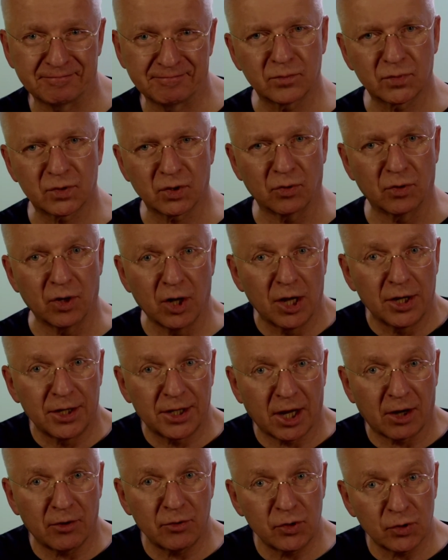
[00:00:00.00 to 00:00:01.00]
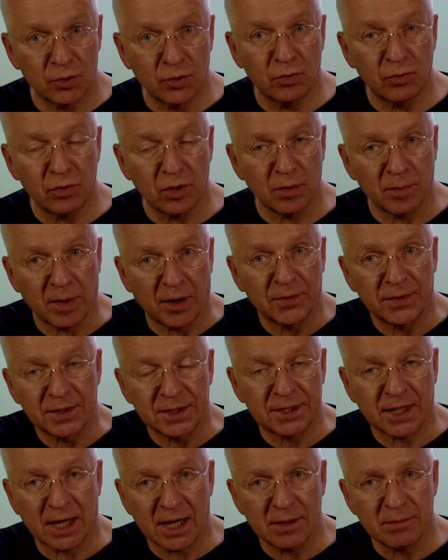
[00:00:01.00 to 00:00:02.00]
So now you know about the
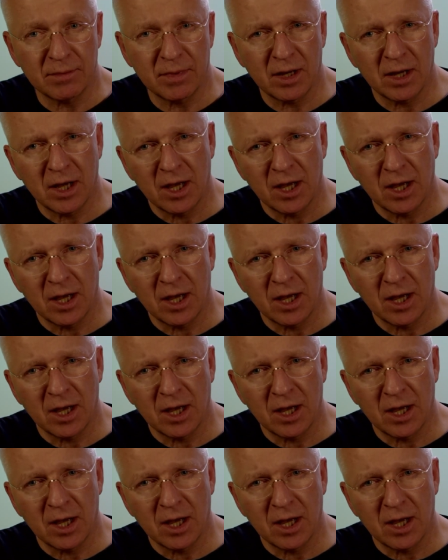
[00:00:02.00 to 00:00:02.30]
time,